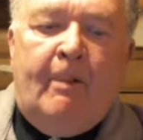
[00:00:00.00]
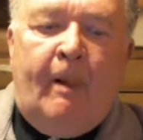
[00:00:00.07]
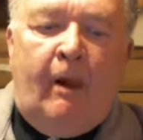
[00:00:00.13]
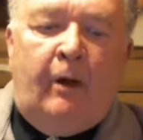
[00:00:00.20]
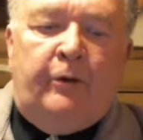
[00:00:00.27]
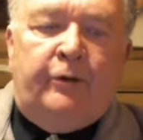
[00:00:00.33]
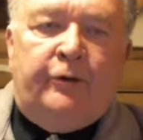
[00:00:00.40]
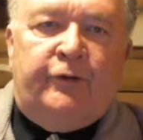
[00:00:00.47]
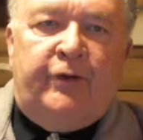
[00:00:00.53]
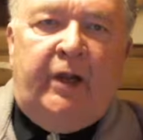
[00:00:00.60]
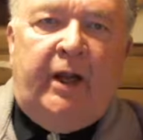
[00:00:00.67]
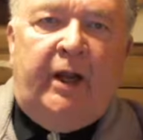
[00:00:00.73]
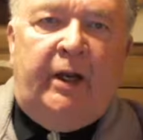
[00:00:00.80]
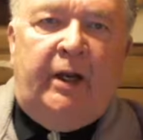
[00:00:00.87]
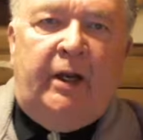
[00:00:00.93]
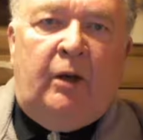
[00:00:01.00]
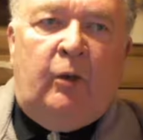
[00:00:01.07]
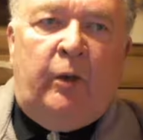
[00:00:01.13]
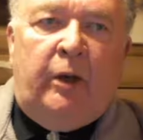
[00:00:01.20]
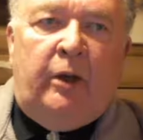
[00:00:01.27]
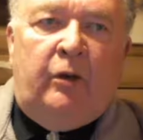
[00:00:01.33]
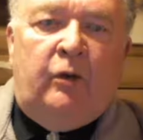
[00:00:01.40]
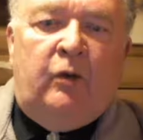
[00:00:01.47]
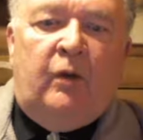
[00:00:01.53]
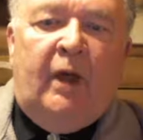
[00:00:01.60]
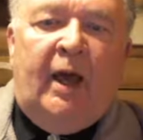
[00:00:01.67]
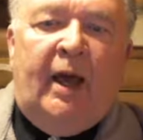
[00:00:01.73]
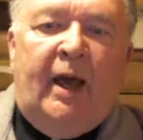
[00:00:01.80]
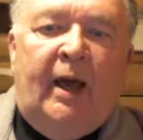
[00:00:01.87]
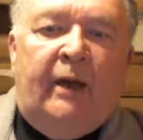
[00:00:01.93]
understanding, we can do
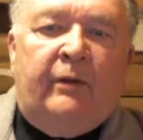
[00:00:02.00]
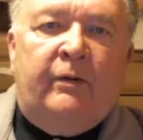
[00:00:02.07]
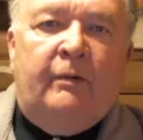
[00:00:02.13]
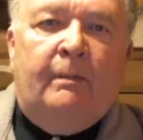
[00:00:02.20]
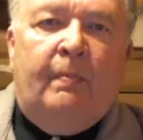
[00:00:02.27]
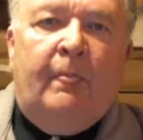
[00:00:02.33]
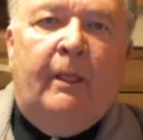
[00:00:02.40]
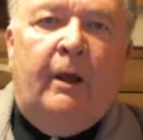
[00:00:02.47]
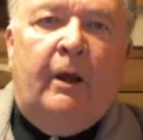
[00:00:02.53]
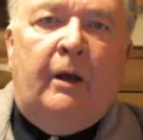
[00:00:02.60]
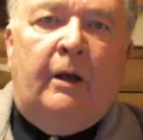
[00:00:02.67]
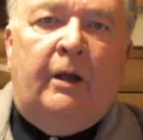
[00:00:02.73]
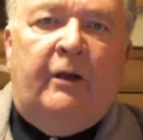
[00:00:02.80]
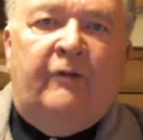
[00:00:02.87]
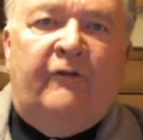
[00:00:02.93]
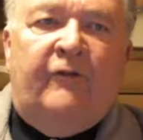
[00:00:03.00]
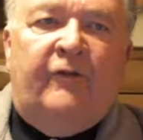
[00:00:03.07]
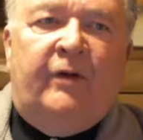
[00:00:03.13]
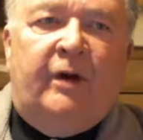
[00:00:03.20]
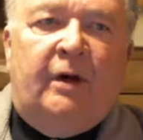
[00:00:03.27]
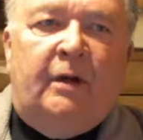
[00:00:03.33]
that. If there